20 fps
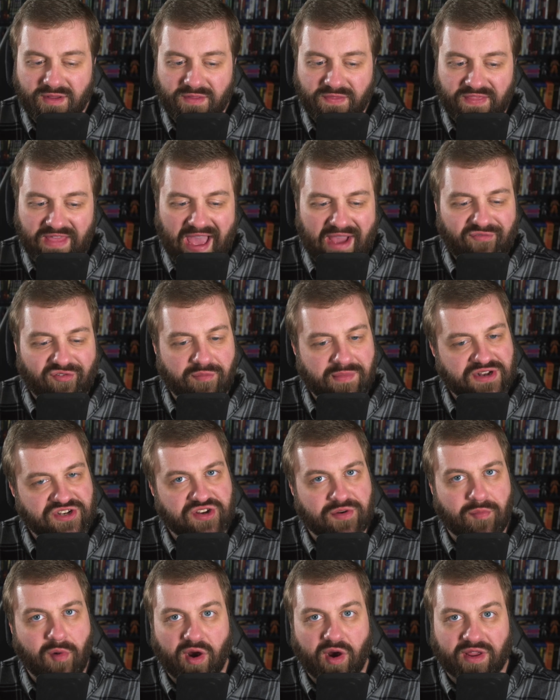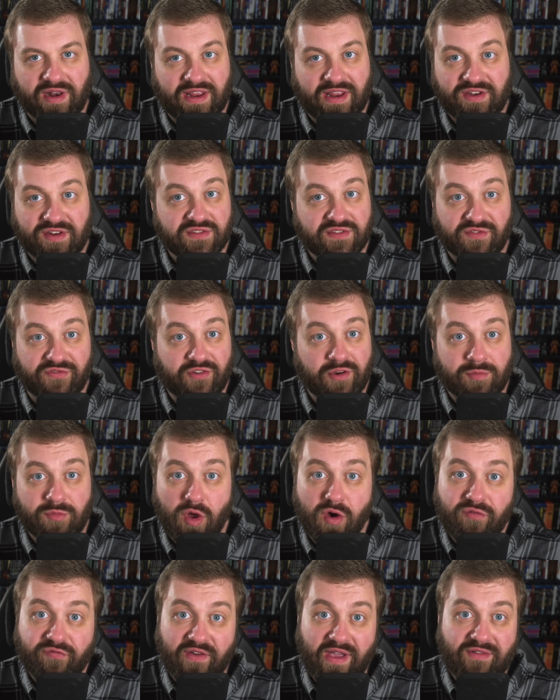The aforementioned marketing does the film
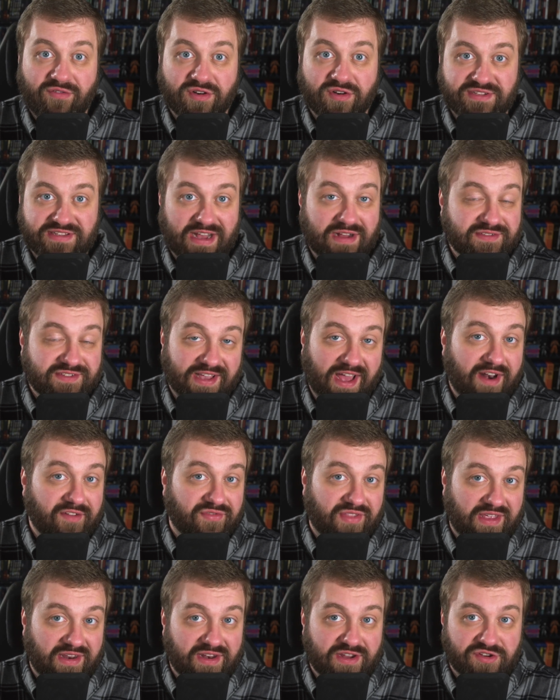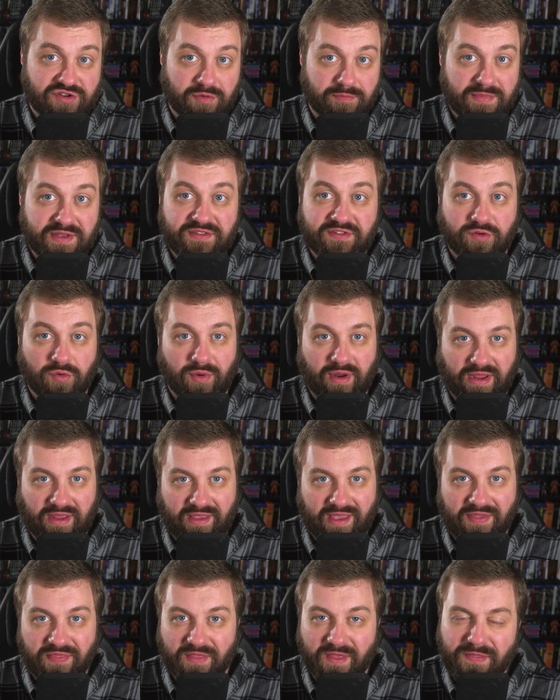no favors outside of the initial mystery,
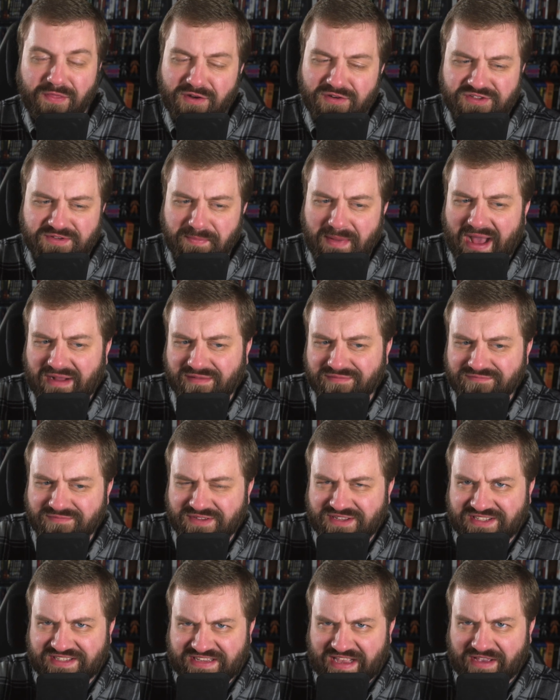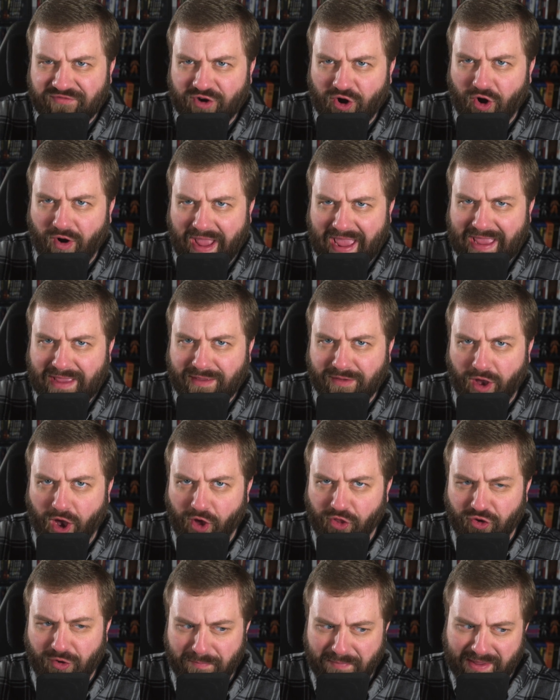and then there's about seven or eight
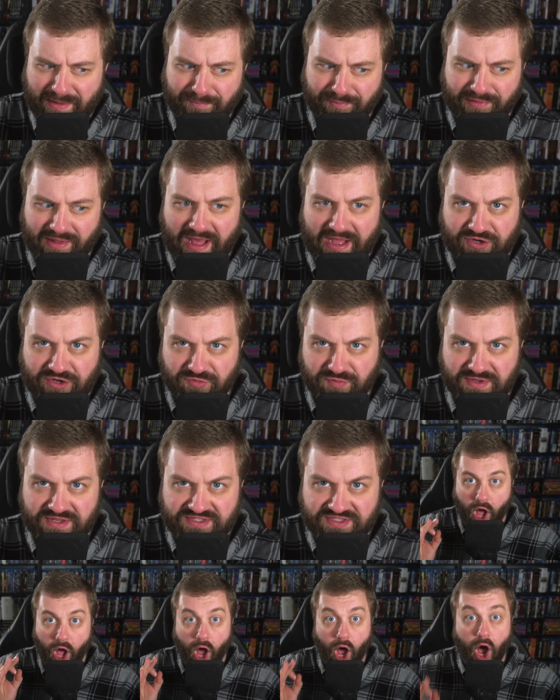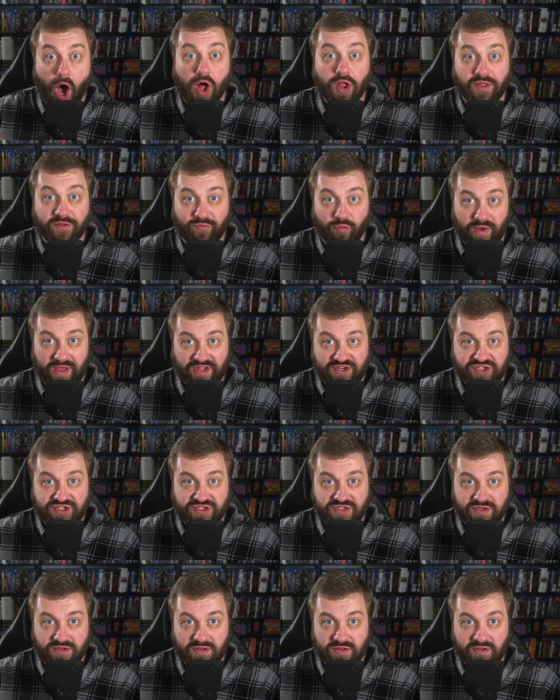other big plot twists, all of
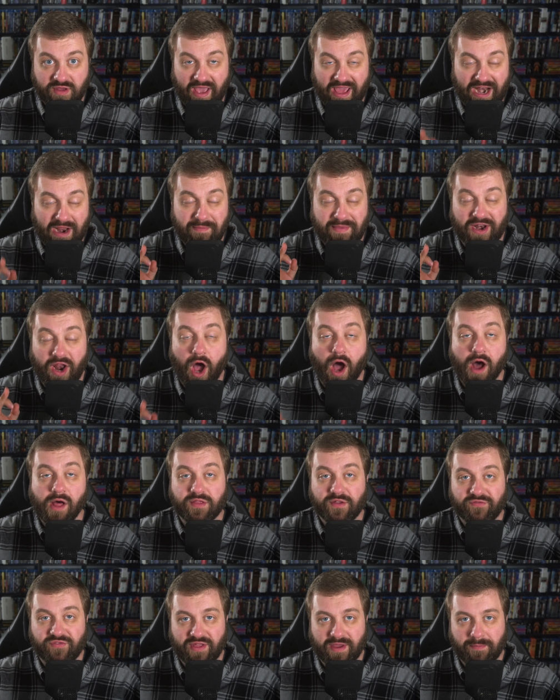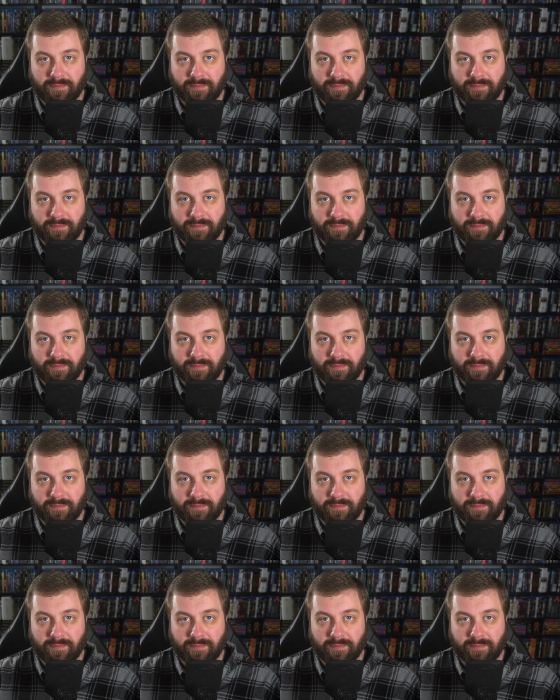which, and I mean all of them,